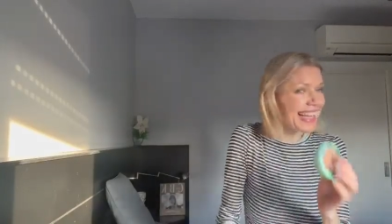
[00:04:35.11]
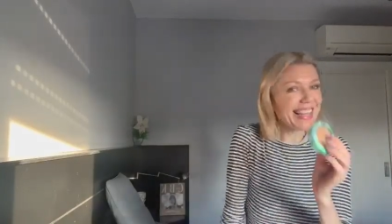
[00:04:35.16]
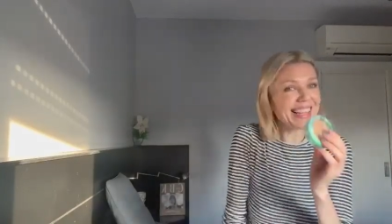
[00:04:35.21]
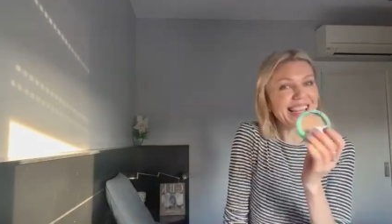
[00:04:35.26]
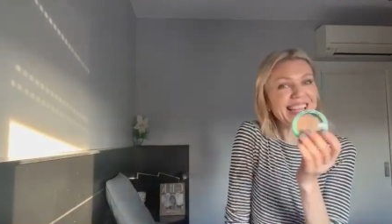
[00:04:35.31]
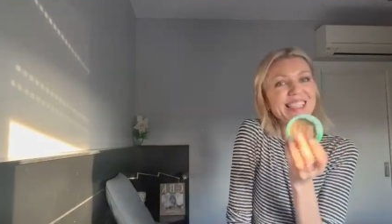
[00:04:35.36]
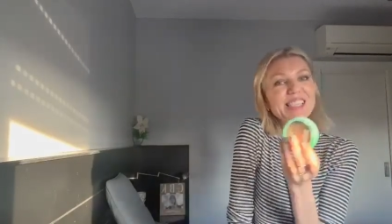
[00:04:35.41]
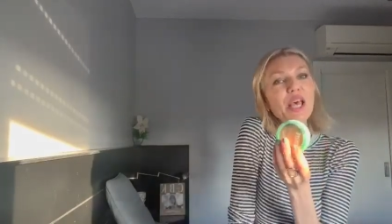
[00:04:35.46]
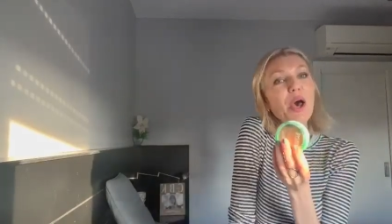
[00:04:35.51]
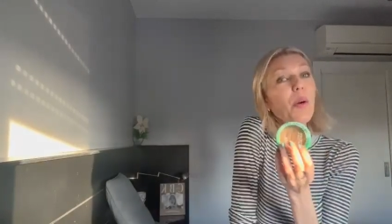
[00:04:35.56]

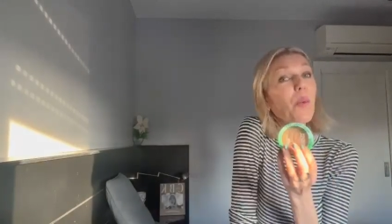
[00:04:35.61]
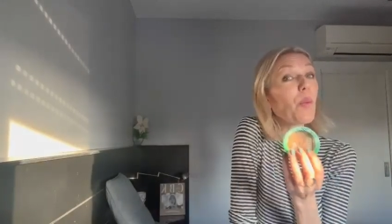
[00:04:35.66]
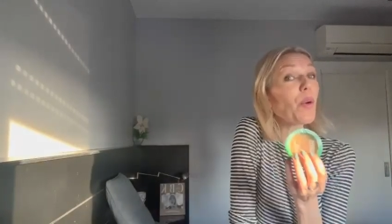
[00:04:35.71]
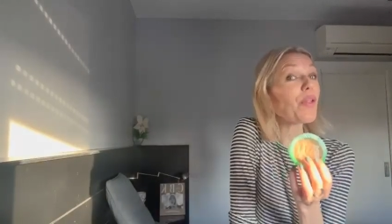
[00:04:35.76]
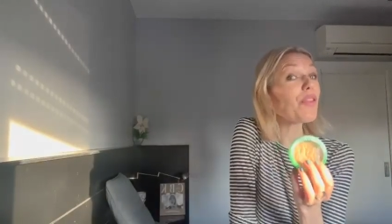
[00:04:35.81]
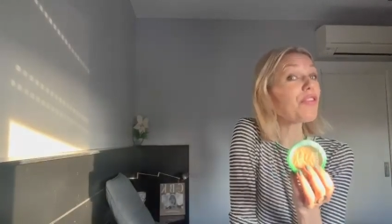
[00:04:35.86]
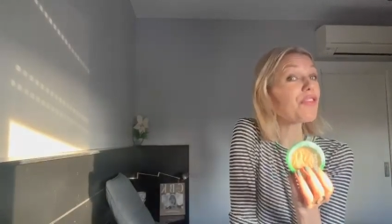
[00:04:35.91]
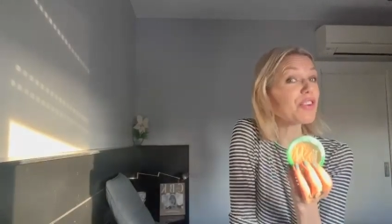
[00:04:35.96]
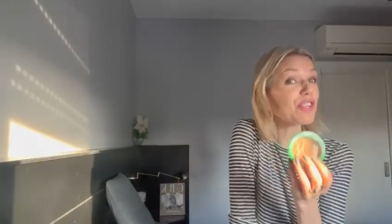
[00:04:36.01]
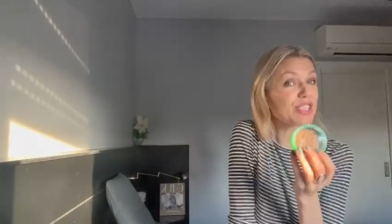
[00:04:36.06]
This I
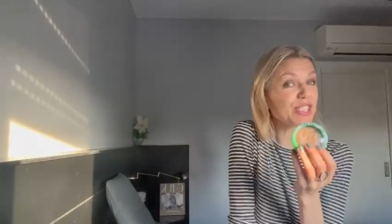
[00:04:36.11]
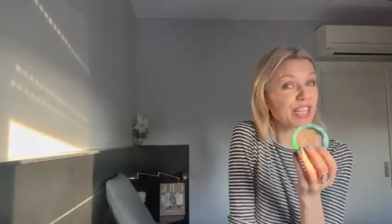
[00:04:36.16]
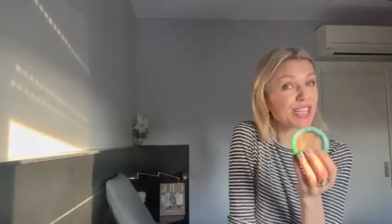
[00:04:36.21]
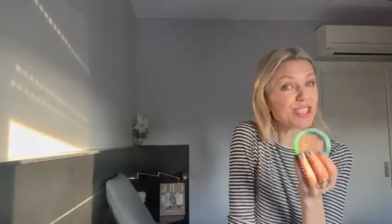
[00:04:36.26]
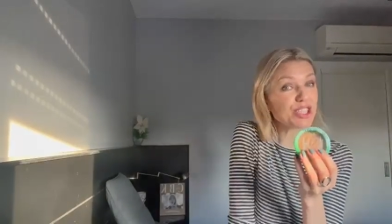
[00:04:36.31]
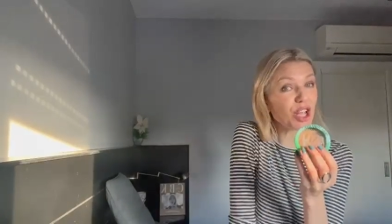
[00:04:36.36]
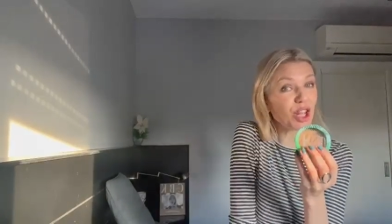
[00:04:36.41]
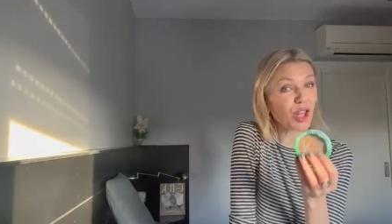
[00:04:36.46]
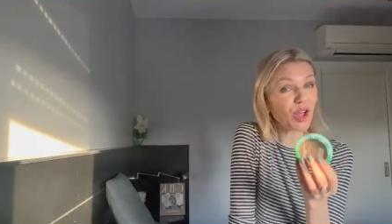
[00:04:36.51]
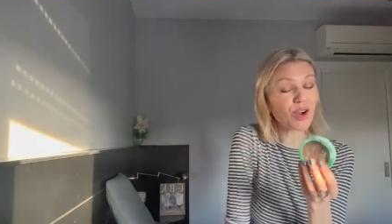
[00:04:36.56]
want for
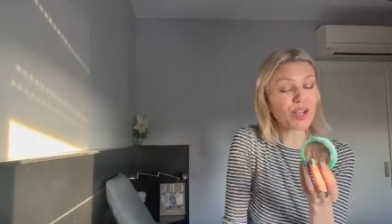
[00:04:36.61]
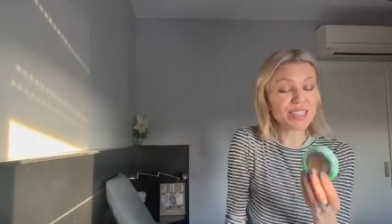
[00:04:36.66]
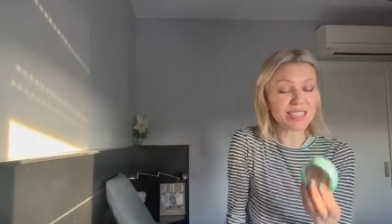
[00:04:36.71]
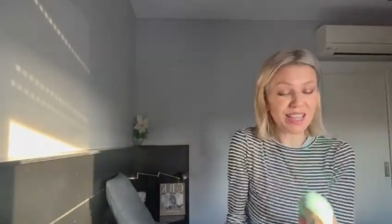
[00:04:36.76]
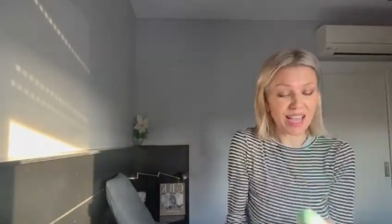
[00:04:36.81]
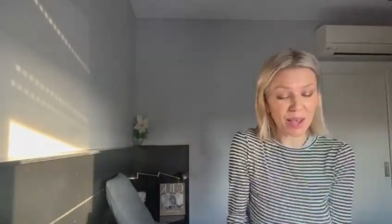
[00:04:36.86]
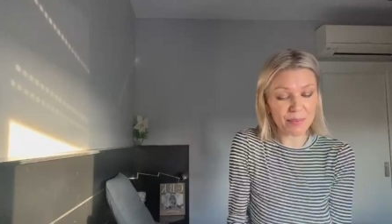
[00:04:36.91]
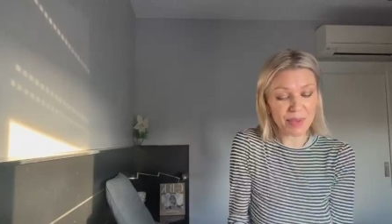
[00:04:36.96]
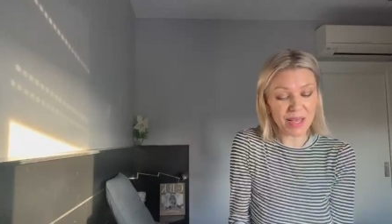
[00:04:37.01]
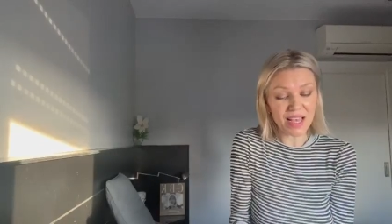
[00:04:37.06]
such a long
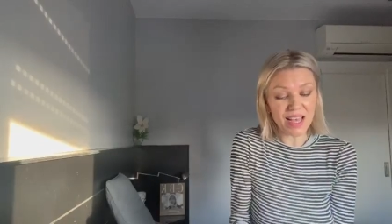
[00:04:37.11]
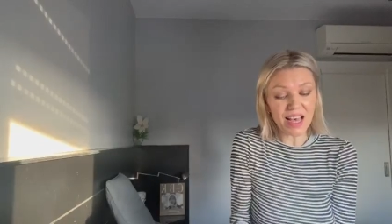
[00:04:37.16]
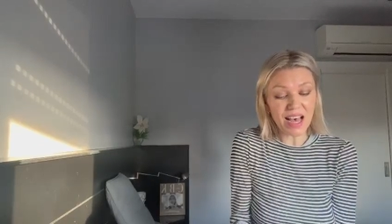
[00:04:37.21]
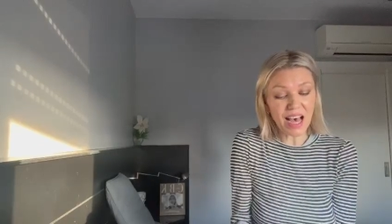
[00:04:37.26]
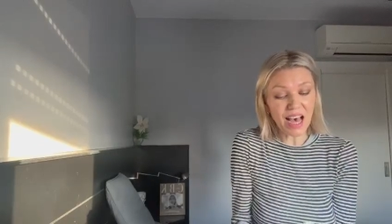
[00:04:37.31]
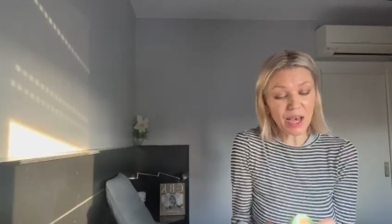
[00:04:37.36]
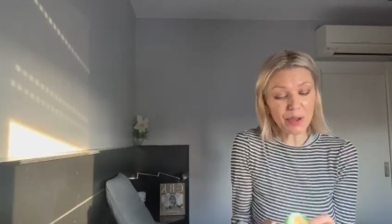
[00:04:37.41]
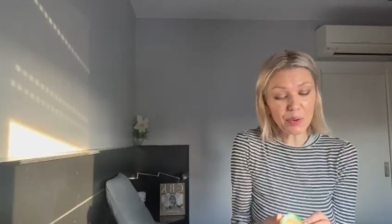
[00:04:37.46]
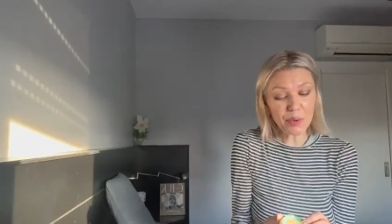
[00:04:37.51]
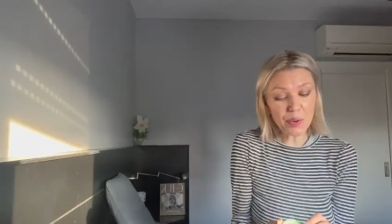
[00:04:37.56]
time.
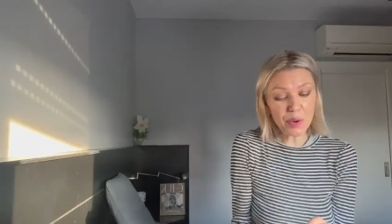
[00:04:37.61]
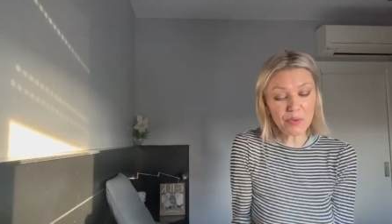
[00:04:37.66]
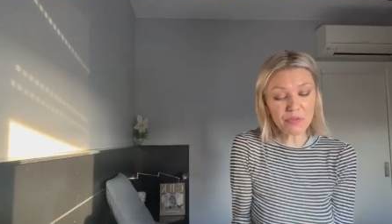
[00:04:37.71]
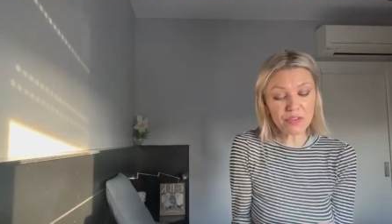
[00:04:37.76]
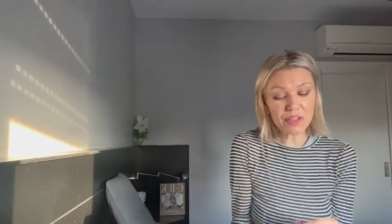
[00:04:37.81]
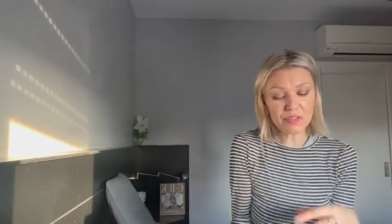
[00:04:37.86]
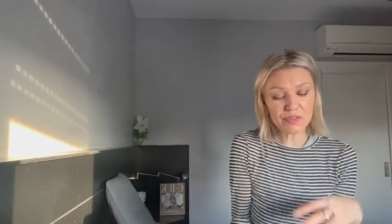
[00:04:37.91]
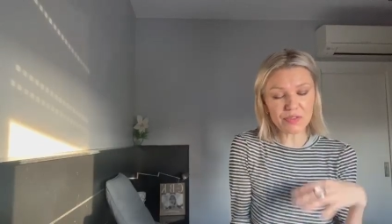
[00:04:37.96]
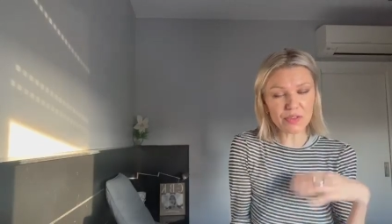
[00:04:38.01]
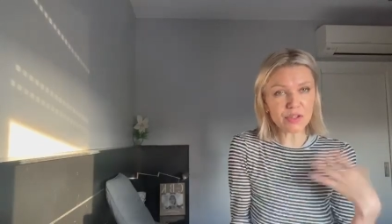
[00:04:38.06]
I don't know
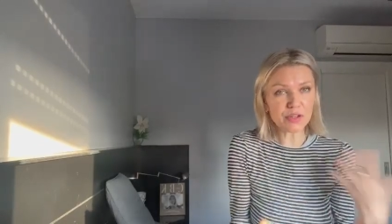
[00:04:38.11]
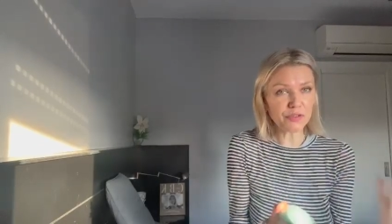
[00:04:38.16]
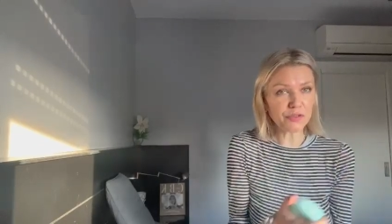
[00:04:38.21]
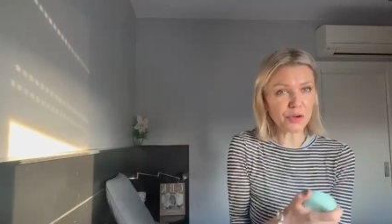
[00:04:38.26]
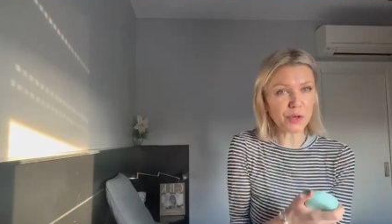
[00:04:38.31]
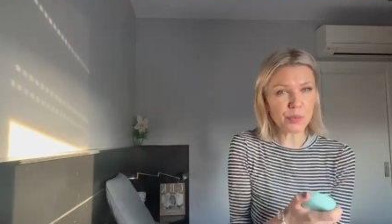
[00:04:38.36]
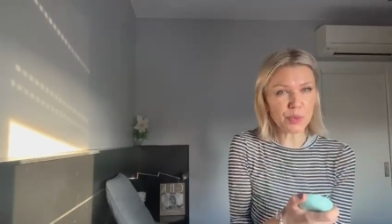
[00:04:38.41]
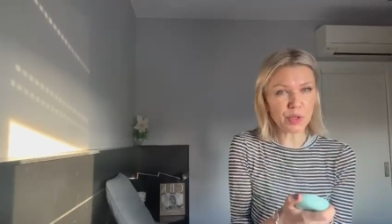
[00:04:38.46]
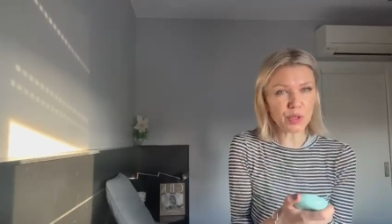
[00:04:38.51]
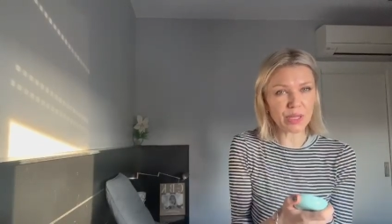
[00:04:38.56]
if it's
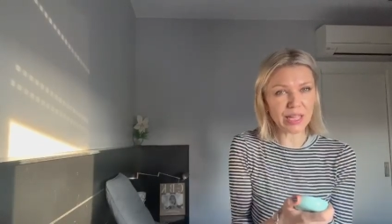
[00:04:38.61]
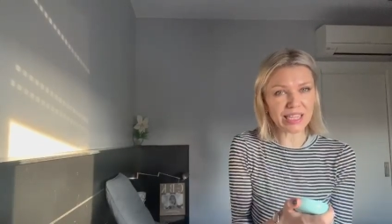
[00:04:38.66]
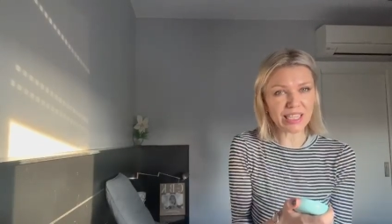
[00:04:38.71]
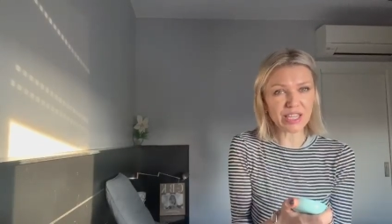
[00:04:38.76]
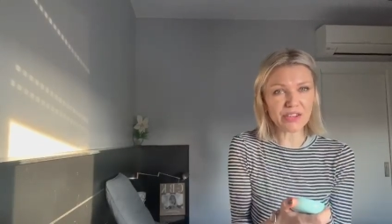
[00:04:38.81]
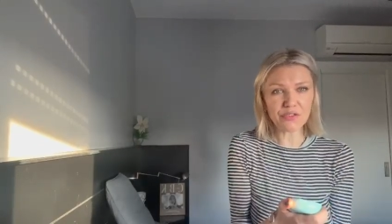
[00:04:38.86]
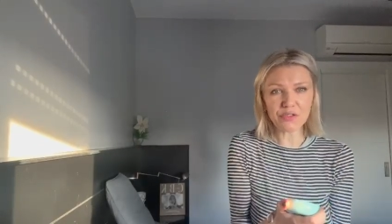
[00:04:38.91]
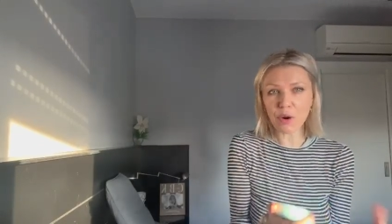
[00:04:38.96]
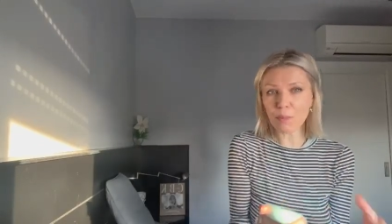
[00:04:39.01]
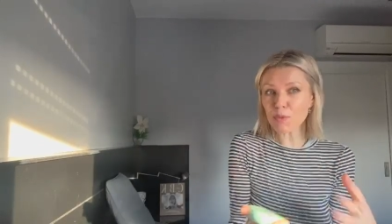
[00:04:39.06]

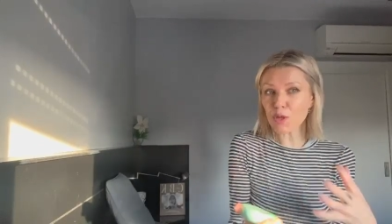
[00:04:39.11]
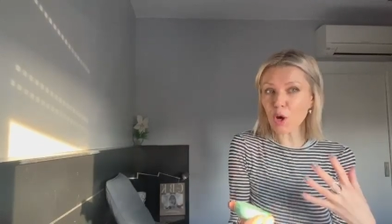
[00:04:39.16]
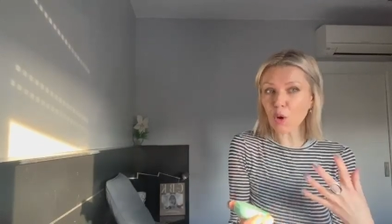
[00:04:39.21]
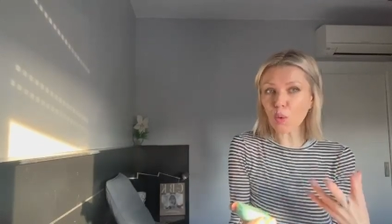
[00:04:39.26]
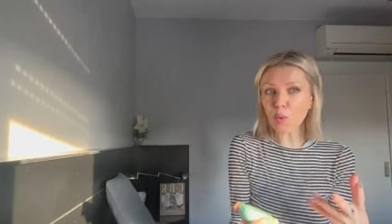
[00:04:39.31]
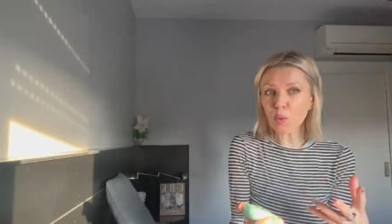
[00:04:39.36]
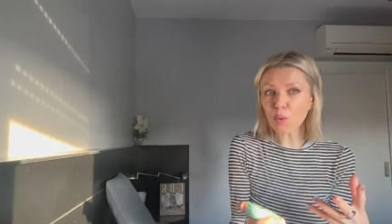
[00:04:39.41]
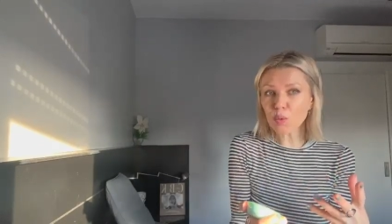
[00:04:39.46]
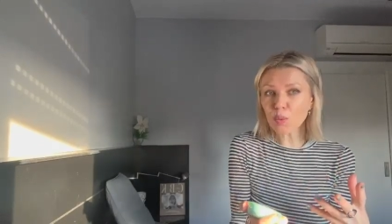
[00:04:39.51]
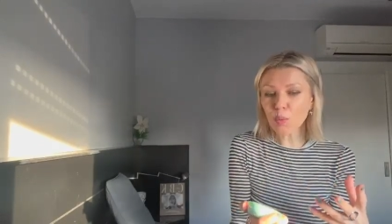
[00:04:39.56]
reformulated from the
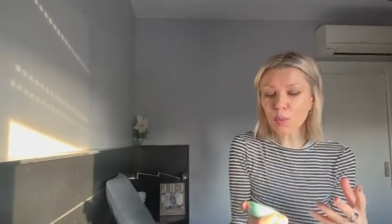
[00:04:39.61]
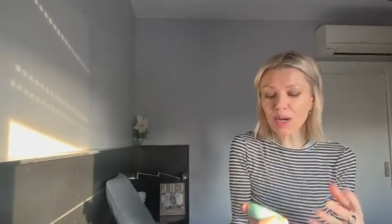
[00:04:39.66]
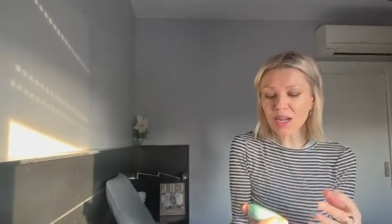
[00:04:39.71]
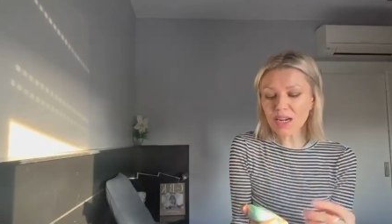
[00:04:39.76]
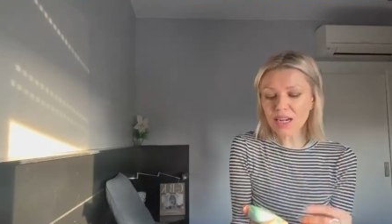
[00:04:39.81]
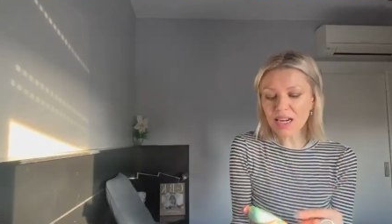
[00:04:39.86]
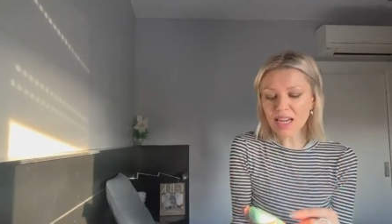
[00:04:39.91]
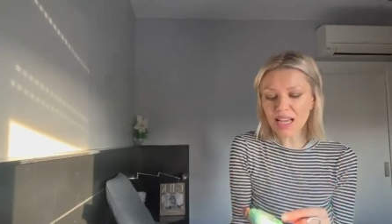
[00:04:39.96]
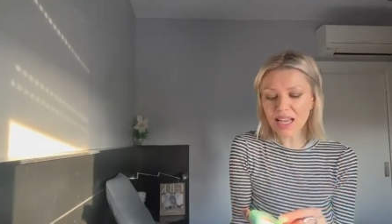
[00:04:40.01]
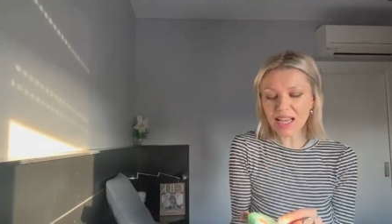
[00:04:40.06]
old
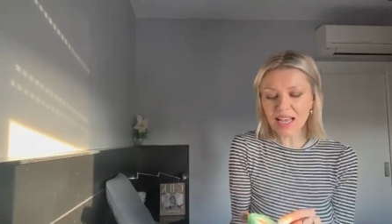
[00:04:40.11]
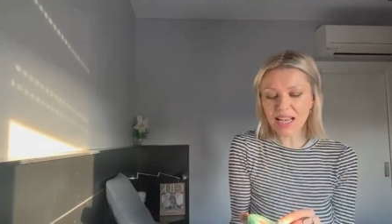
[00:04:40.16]
one,